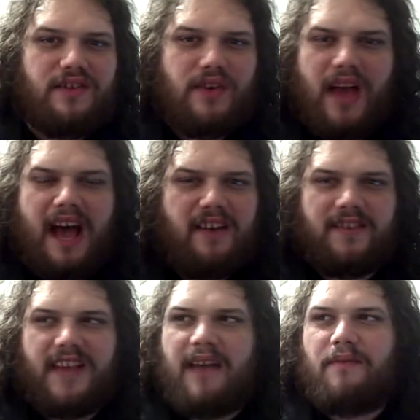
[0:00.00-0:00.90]
so how
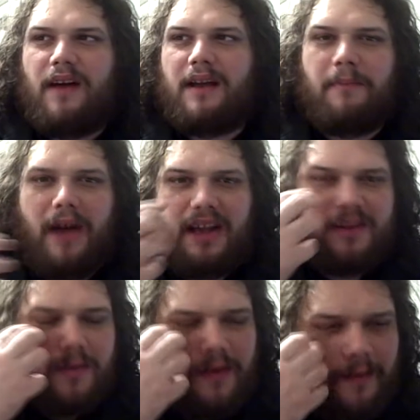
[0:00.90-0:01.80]
is that fucking
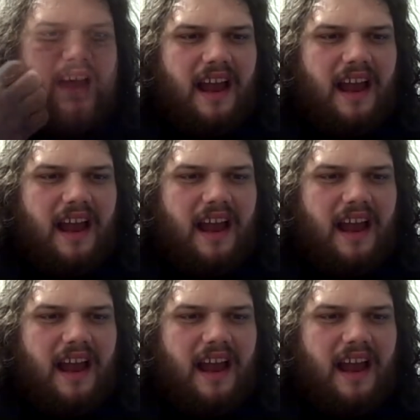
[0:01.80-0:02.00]
possible?